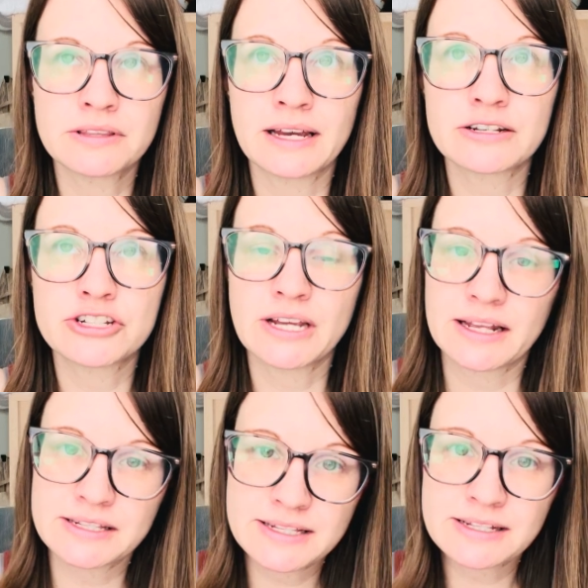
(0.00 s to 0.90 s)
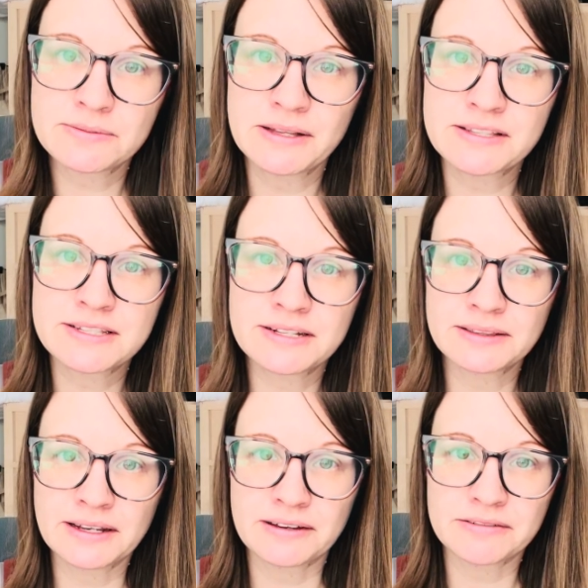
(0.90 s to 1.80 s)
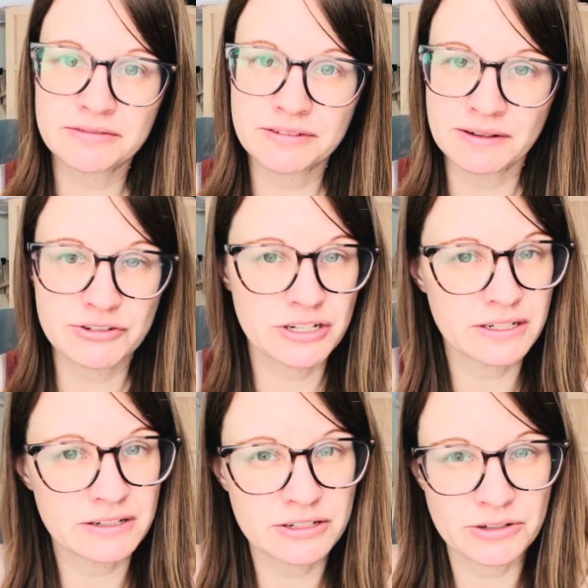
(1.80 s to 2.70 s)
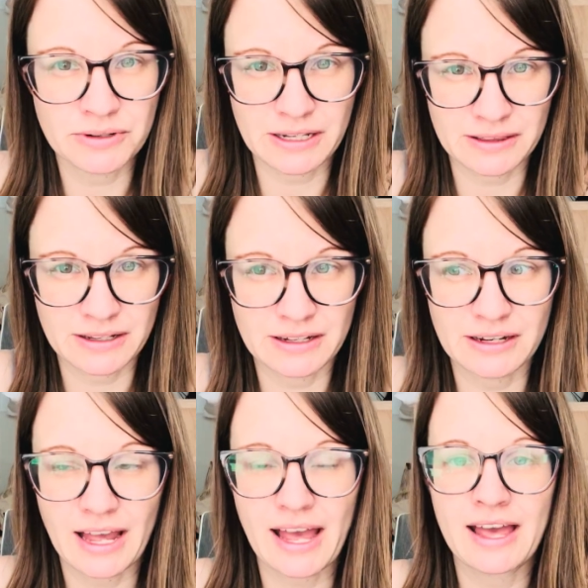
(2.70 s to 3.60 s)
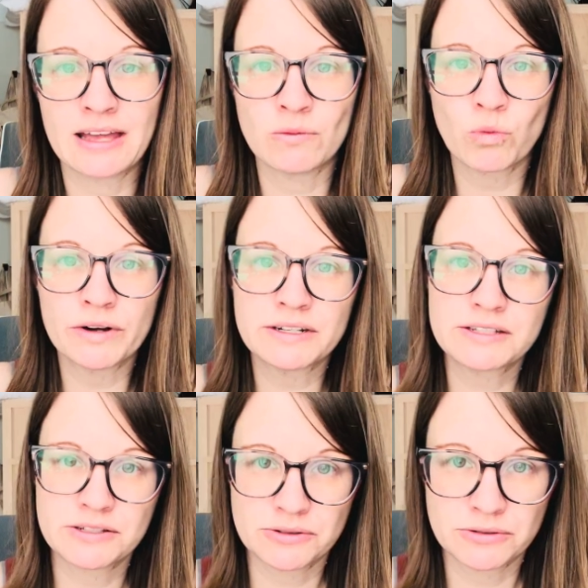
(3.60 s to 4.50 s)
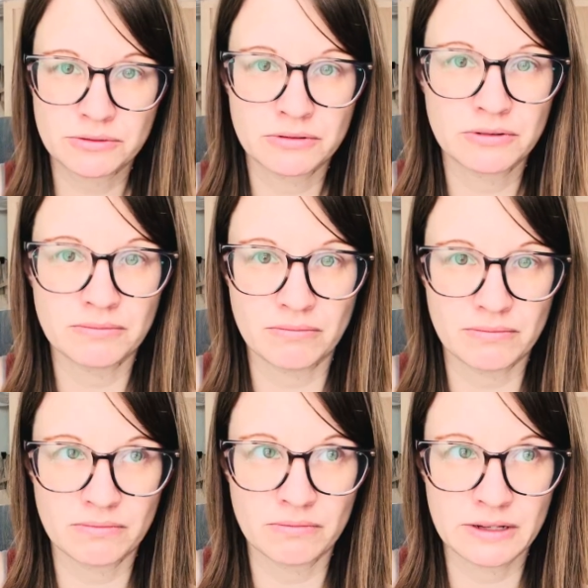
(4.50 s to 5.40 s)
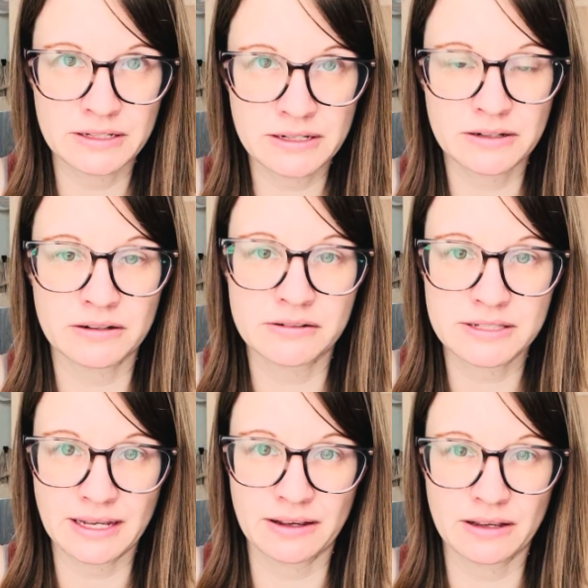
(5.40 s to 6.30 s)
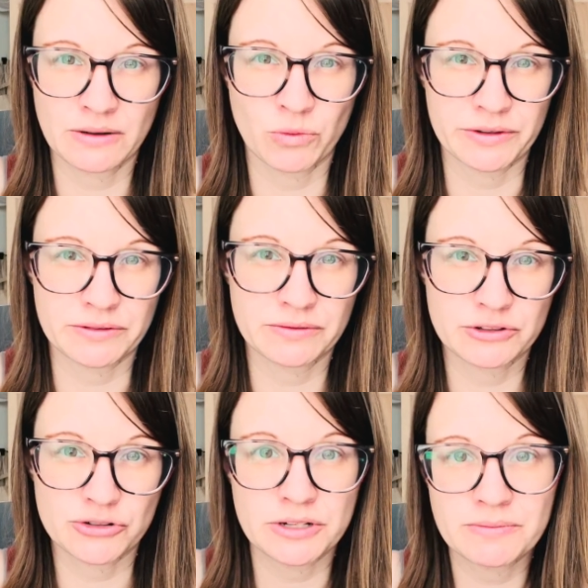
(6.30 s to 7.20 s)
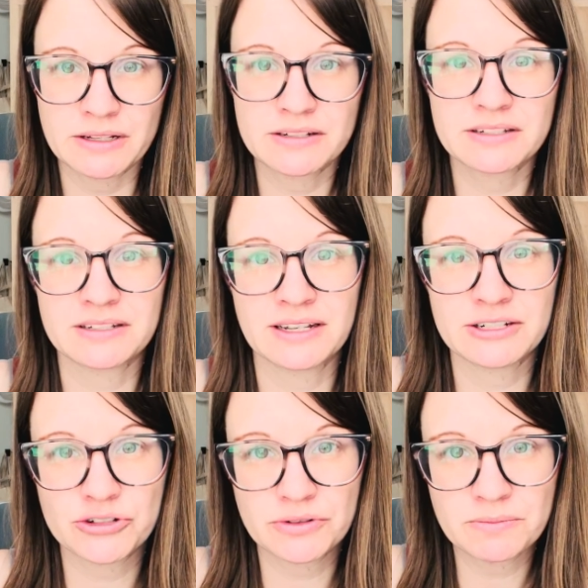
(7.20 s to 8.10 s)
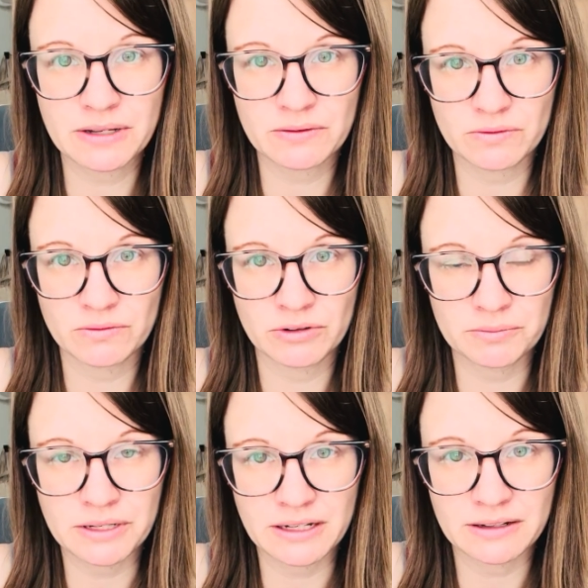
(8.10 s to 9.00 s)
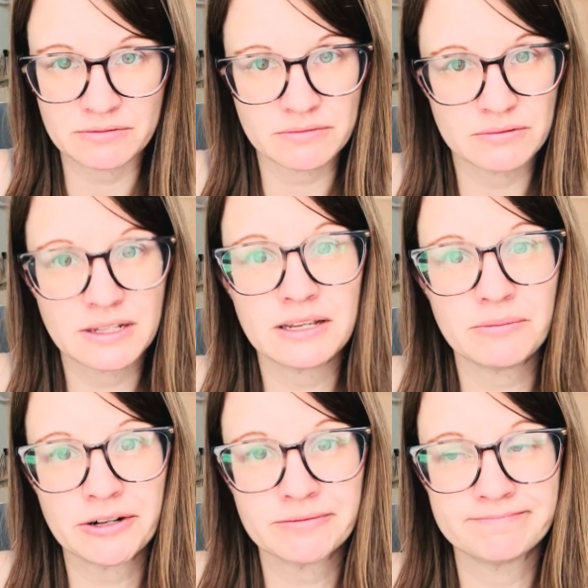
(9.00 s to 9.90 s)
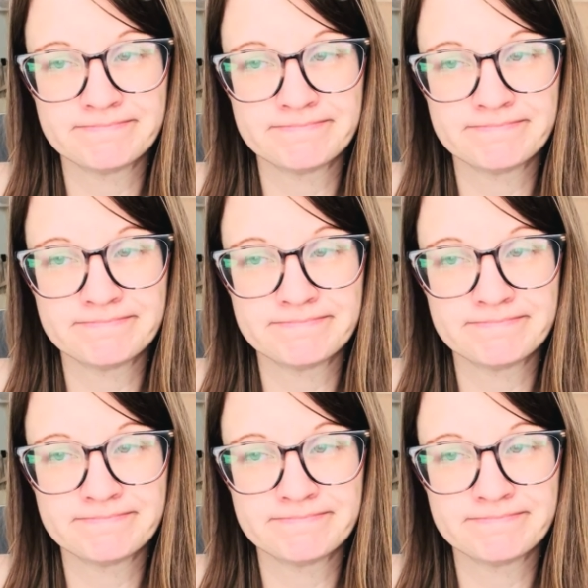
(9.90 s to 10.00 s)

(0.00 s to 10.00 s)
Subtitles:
that she had 6 months to live if she didn't do anything, and 1 to 2 years with treatment, and treatment would be chemo.